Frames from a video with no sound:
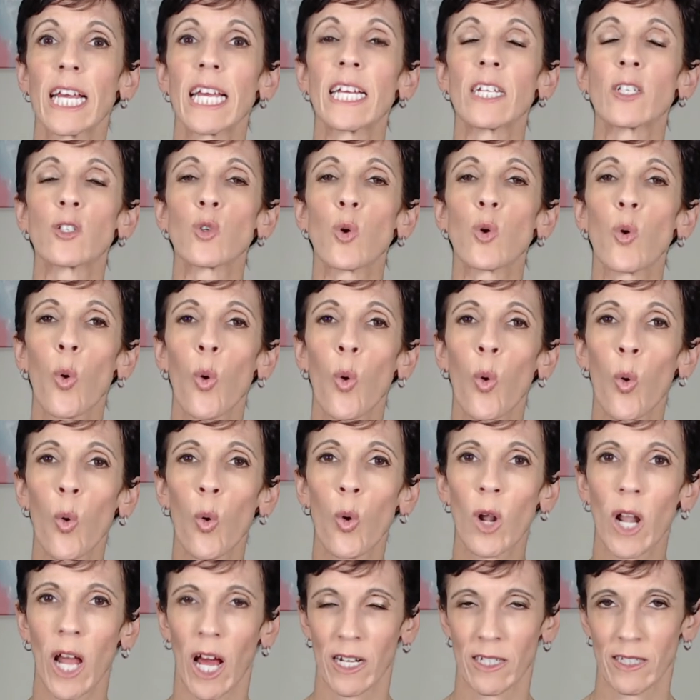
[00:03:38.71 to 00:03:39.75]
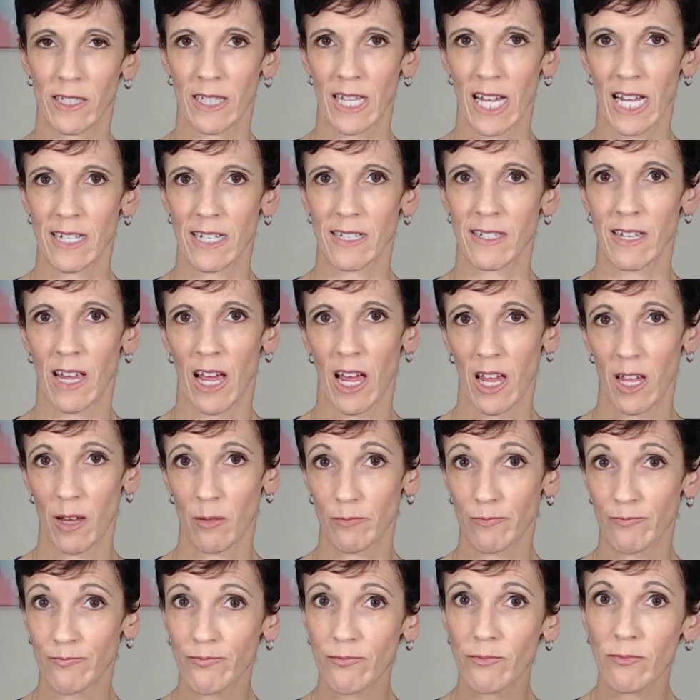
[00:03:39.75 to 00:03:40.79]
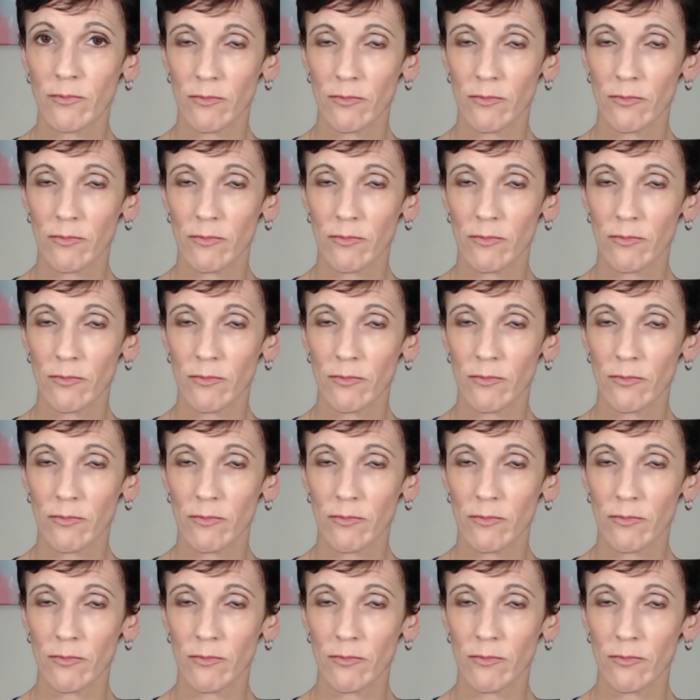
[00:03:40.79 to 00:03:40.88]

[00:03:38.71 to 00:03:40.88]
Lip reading: It's all under that same,